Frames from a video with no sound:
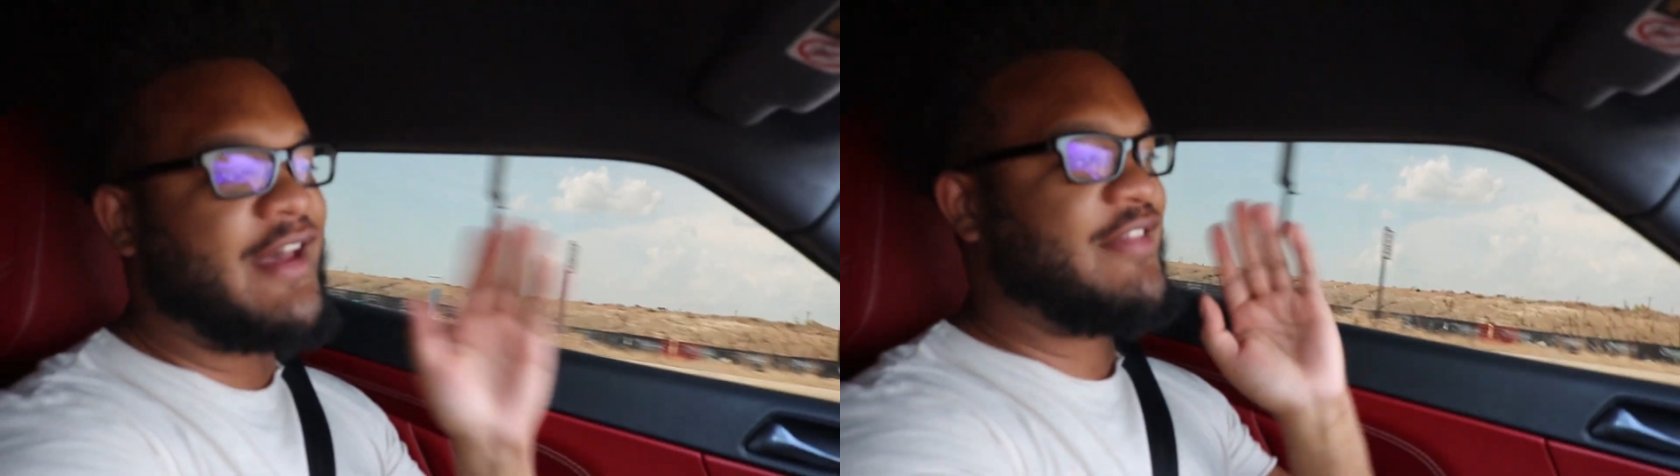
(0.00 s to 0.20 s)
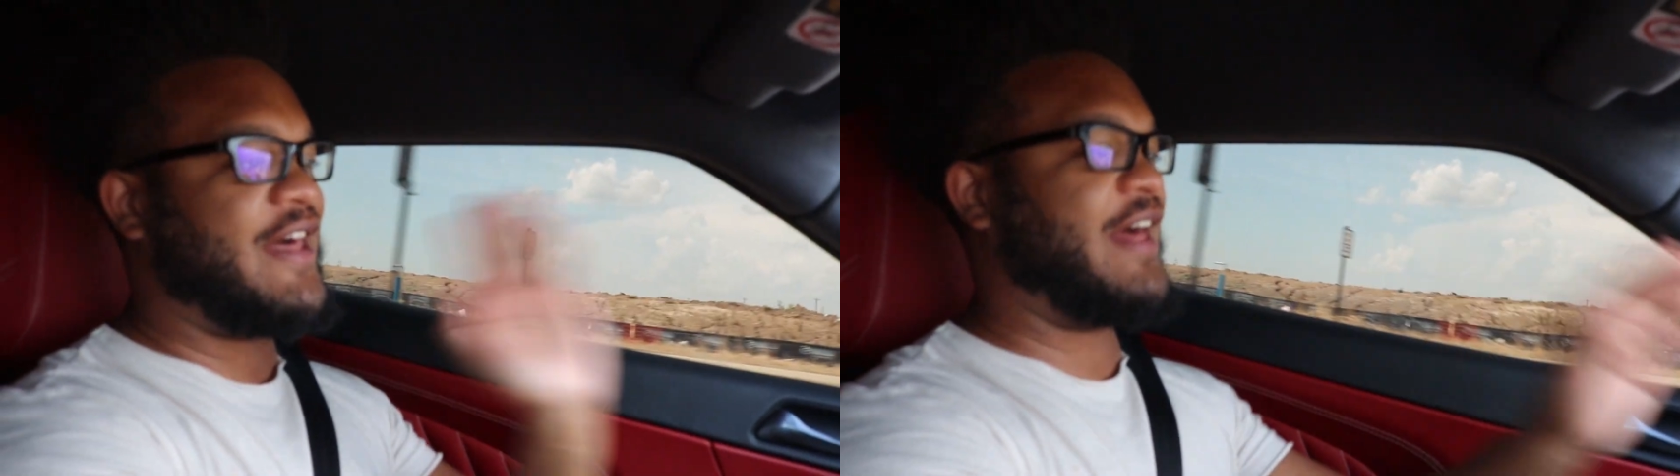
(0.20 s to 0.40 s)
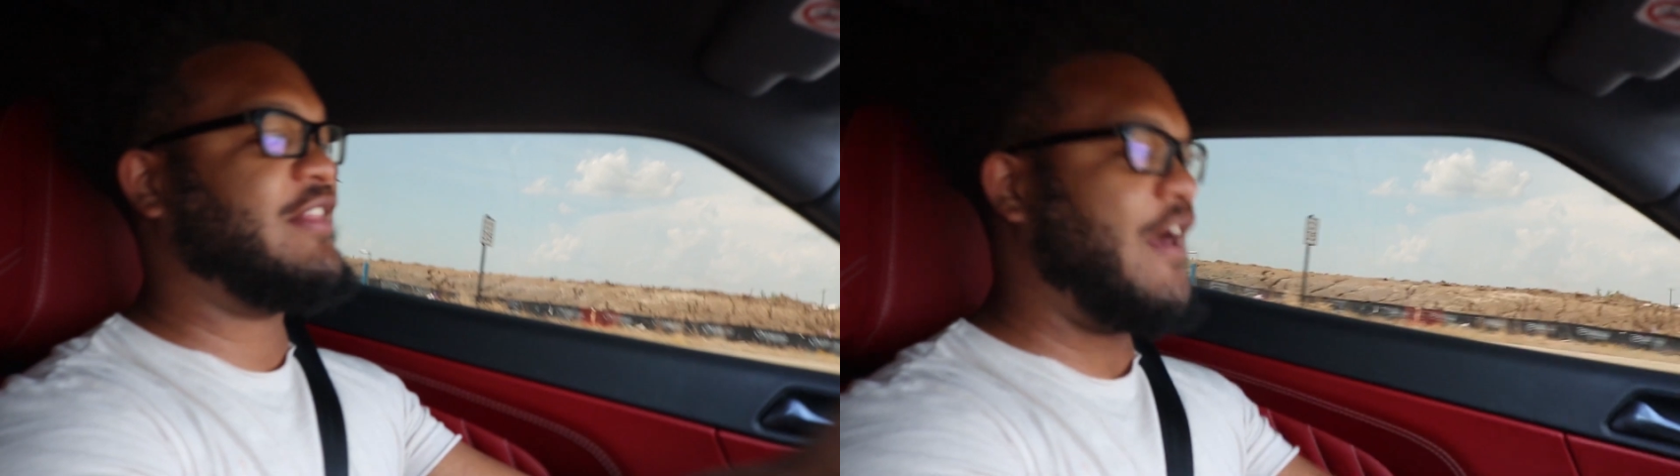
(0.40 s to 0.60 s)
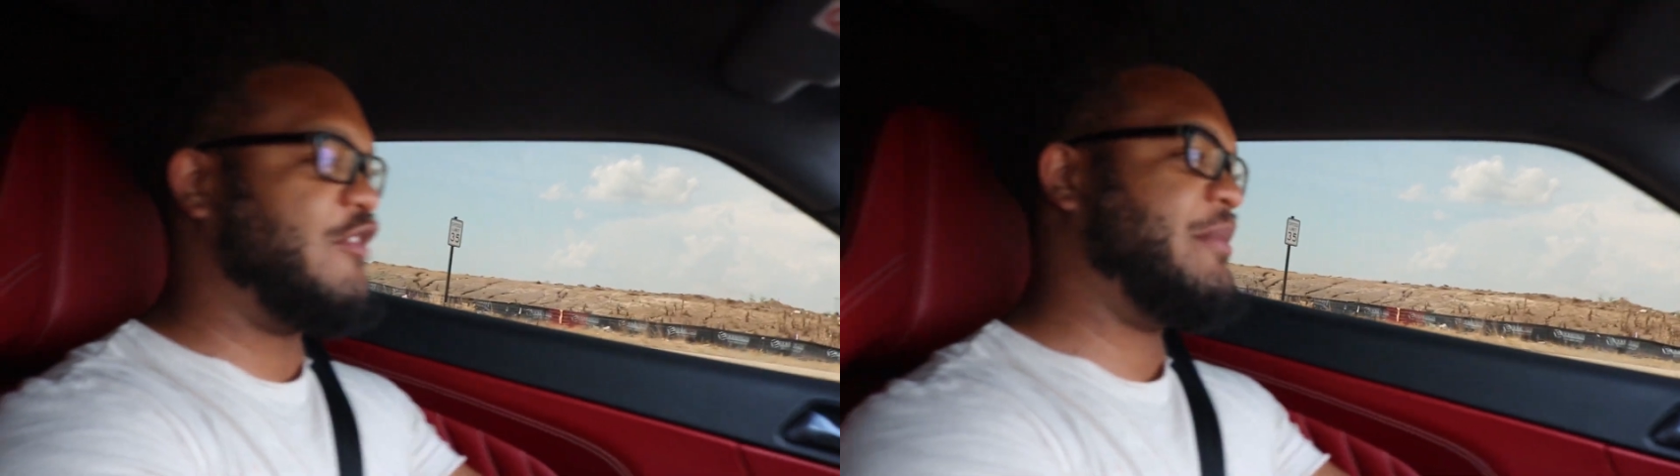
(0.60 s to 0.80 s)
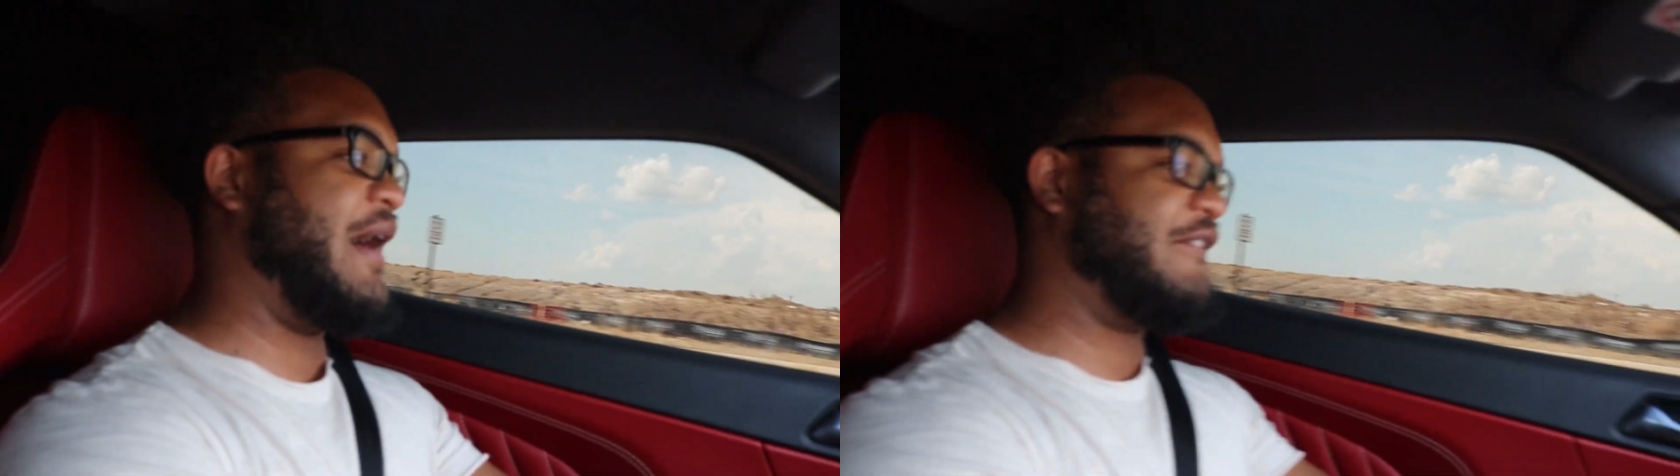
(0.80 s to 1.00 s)
that I love
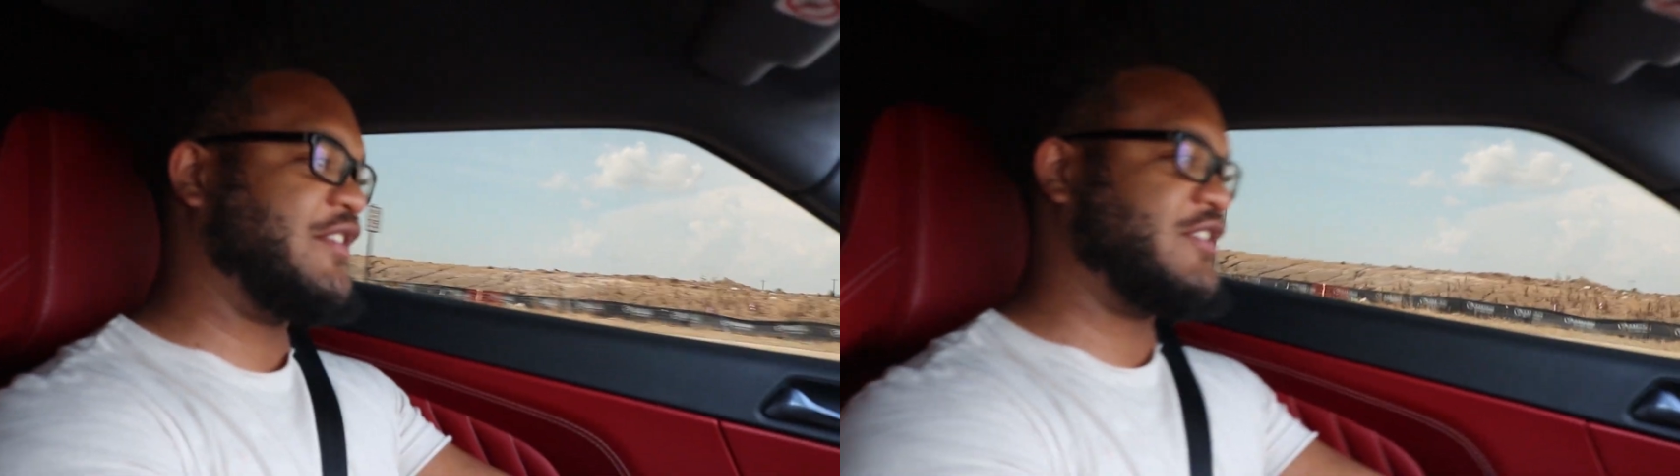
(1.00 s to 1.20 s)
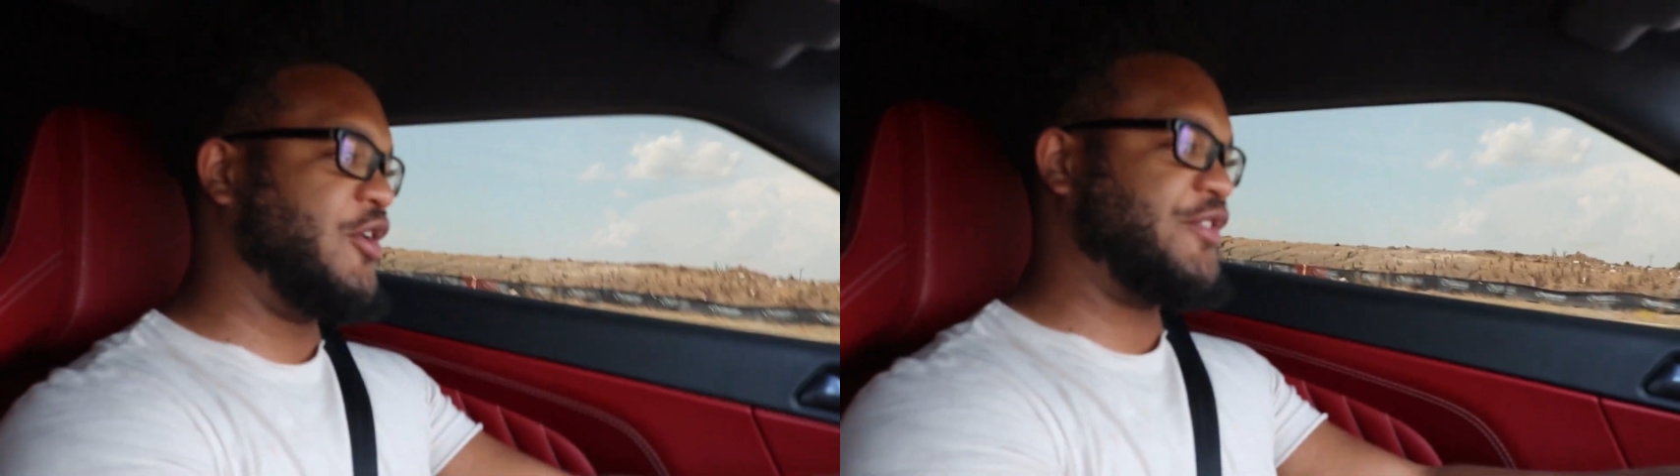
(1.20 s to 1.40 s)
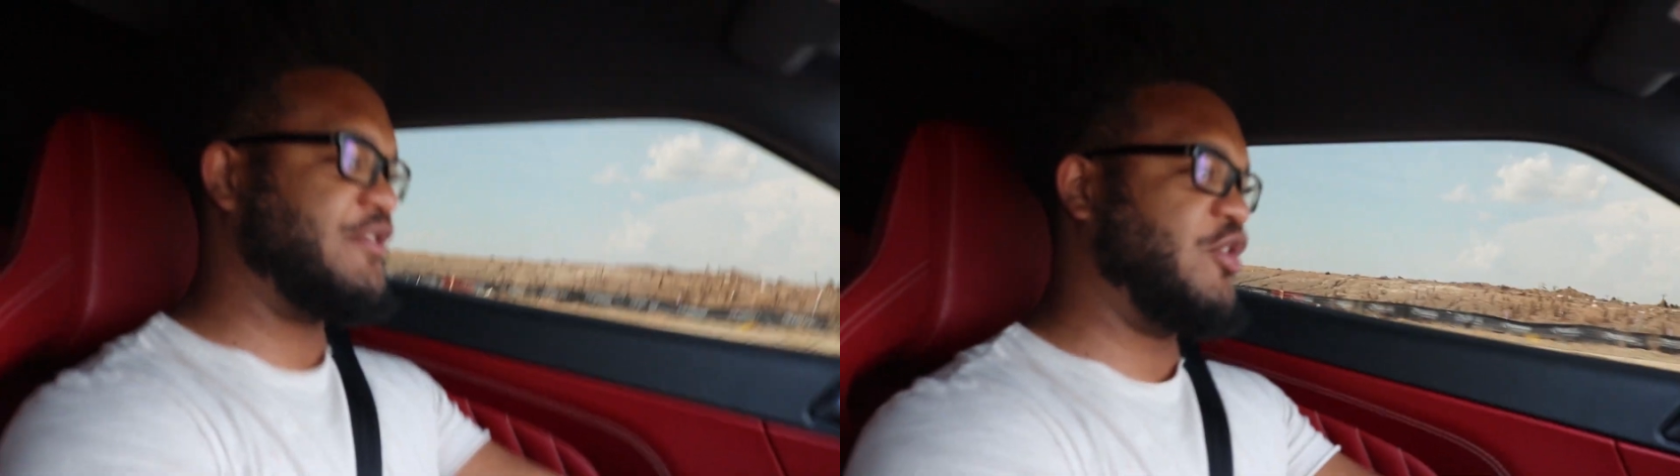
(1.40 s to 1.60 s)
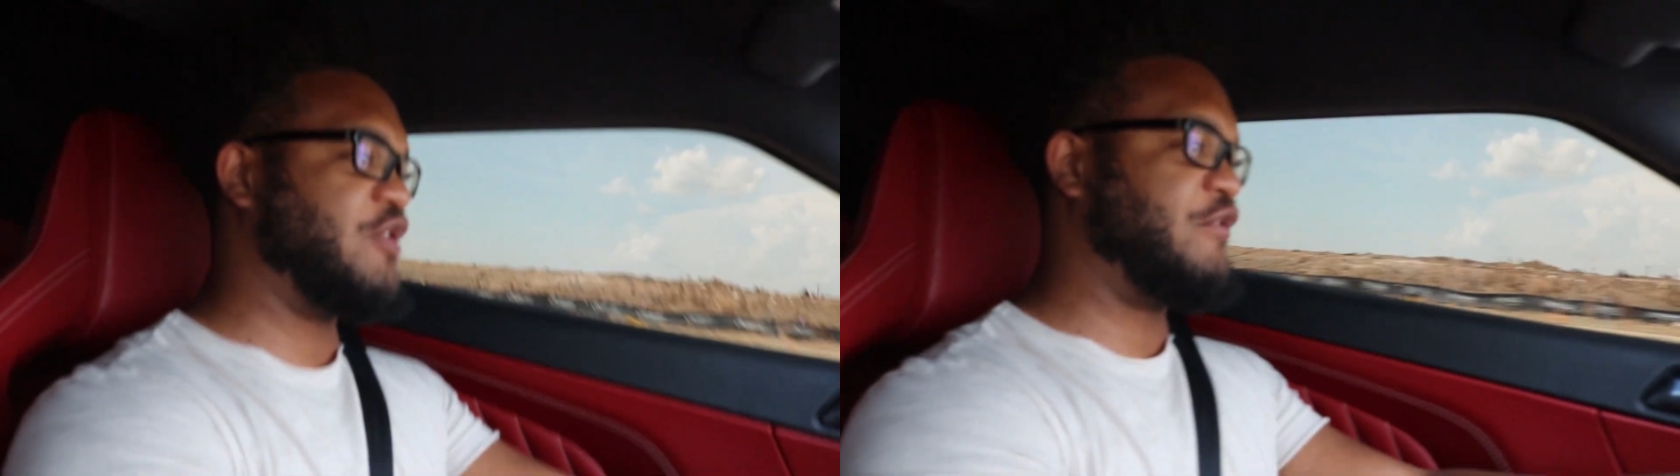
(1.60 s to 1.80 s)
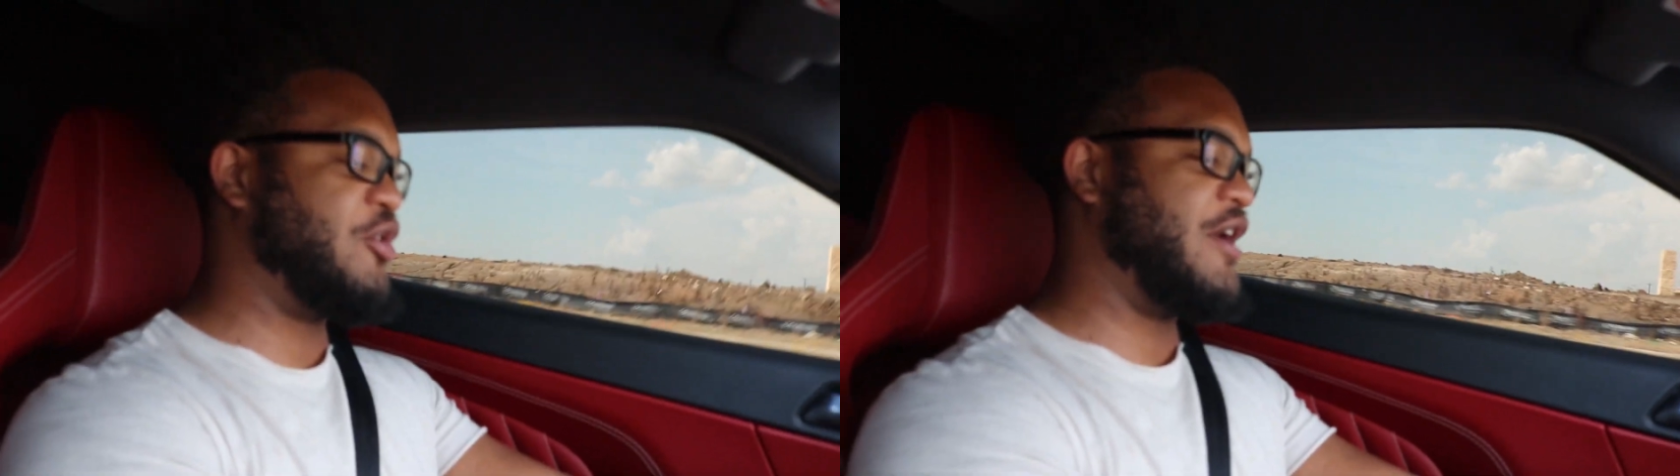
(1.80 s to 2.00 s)
about this Lotus Evora
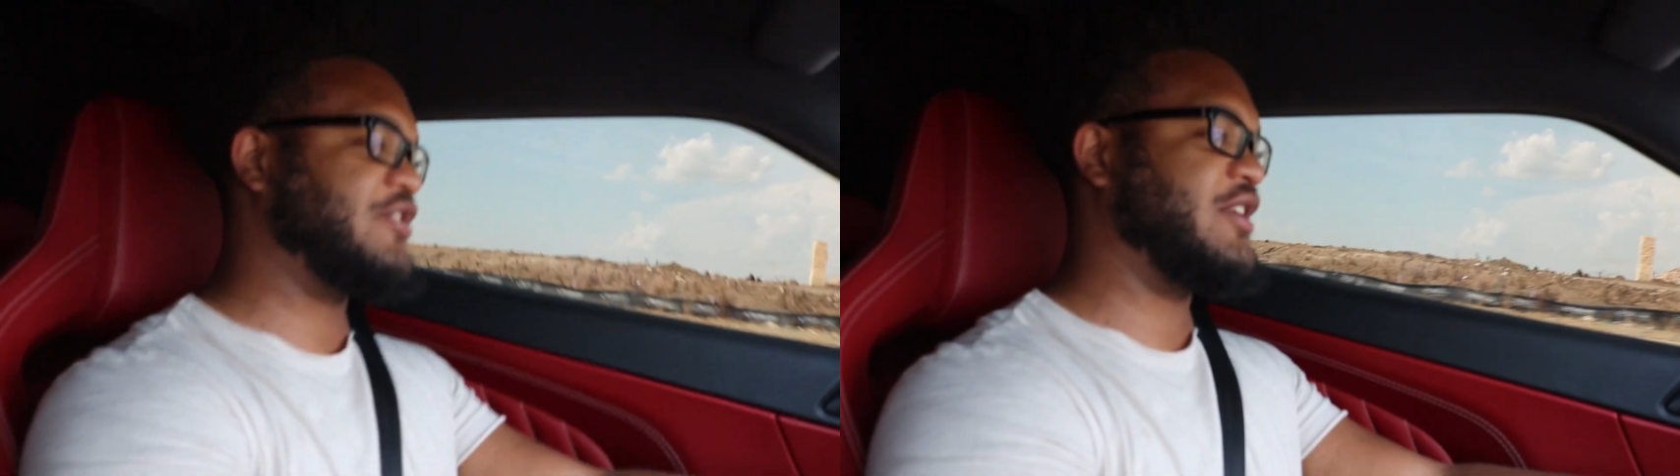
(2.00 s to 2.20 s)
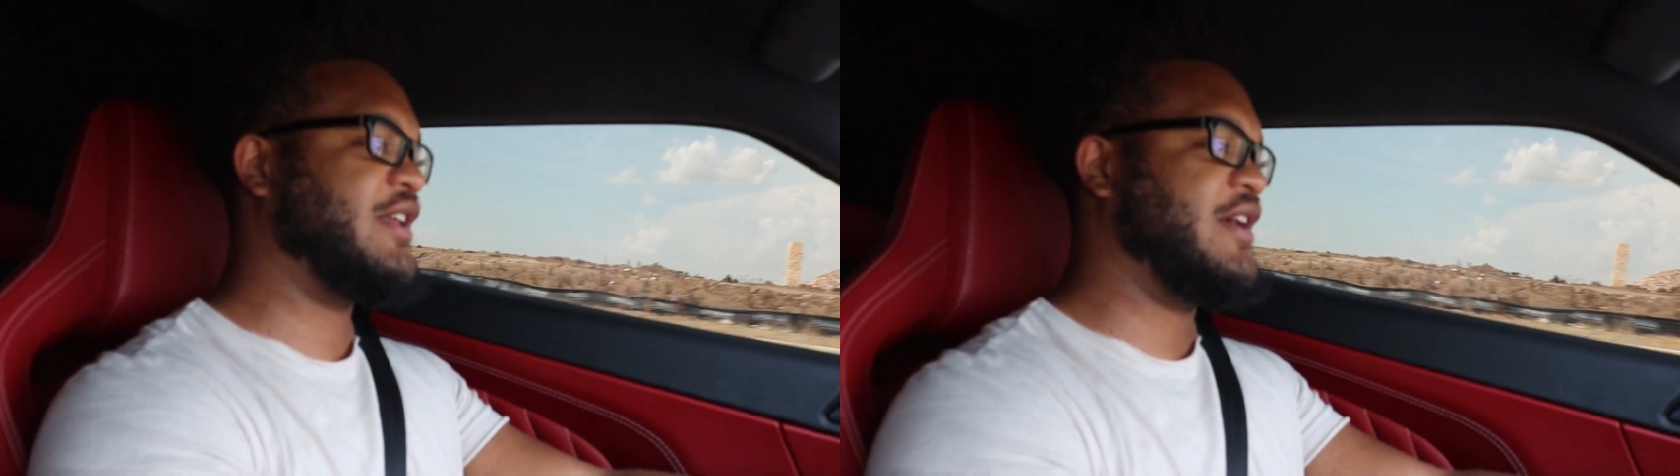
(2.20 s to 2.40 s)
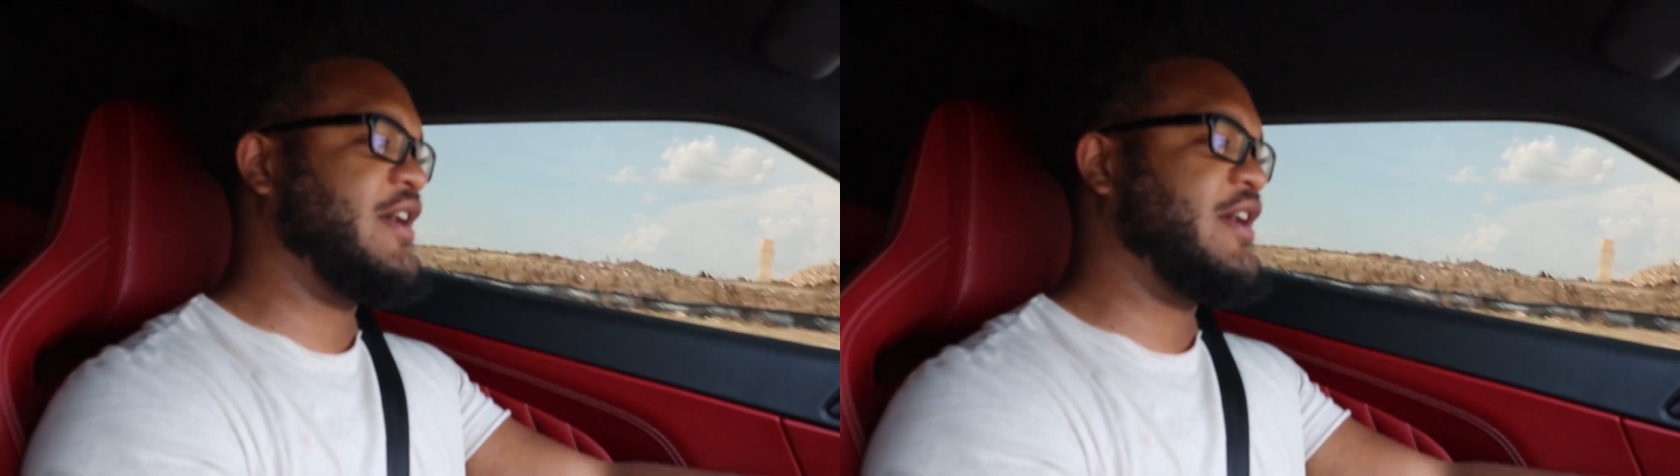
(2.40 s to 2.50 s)
400.